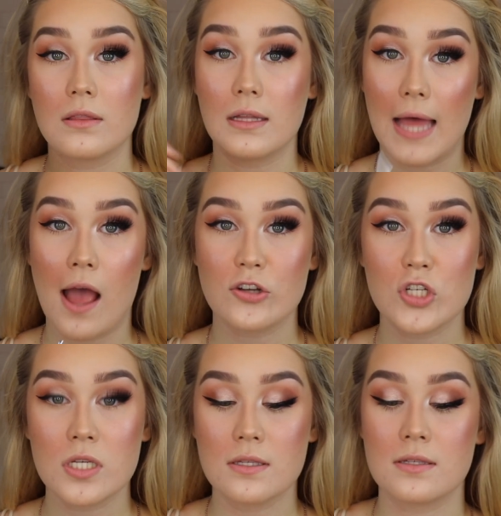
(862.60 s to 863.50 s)
The
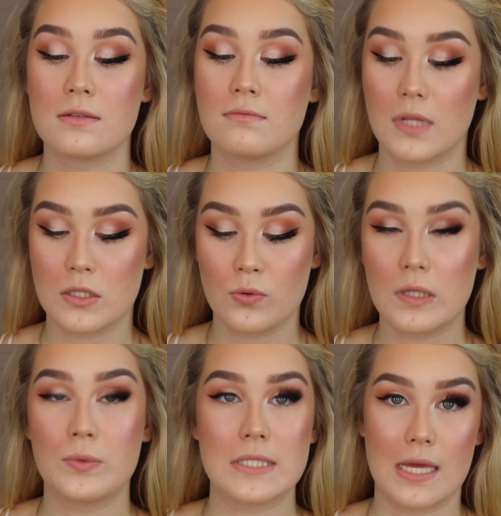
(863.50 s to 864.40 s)
lashes, that's
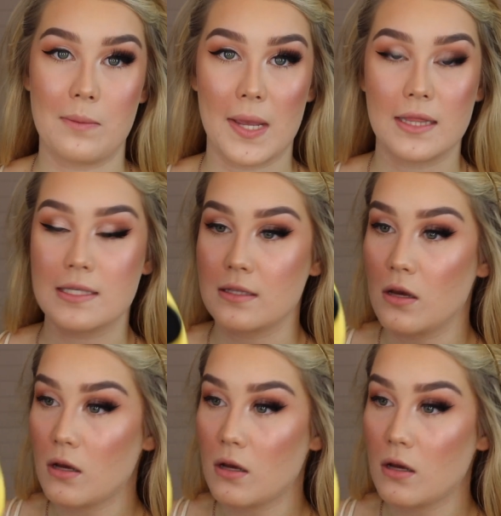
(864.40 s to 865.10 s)
really what's gonna make this look.